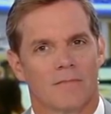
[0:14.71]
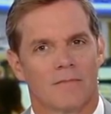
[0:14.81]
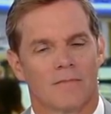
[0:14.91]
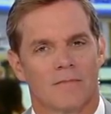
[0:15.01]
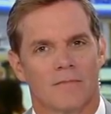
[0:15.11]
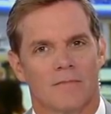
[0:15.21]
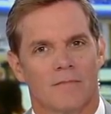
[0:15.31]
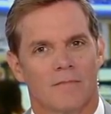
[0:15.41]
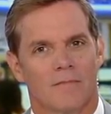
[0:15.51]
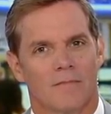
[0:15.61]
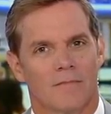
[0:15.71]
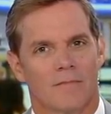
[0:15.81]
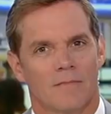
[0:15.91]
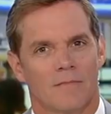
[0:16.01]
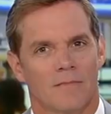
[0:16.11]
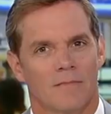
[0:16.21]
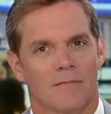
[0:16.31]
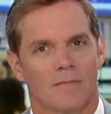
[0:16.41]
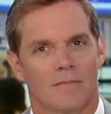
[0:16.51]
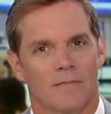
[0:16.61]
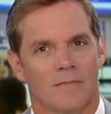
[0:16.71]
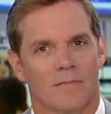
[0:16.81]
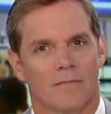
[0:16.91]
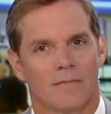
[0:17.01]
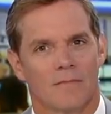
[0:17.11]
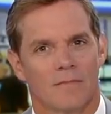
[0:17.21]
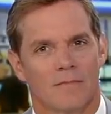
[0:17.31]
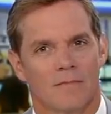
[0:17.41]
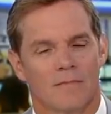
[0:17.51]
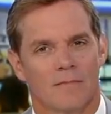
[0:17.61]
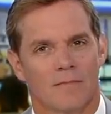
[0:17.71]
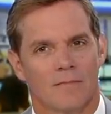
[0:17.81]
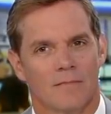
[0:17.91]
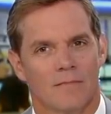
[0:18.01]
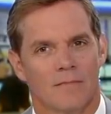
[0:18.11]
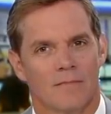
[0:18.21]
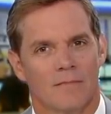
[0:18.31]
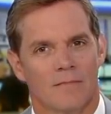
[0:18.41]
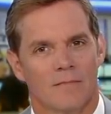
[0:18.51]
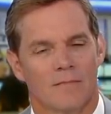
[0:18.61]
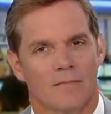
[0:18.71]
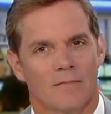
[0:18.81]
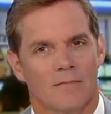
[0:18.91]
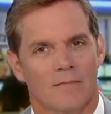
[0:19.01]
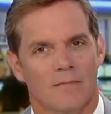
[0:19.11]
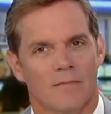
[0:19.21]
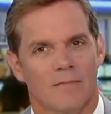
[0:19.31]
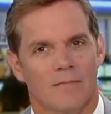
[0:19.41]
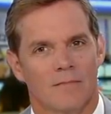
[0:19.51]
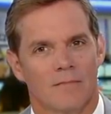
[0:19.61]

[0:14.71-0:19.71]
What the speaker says: [no speech]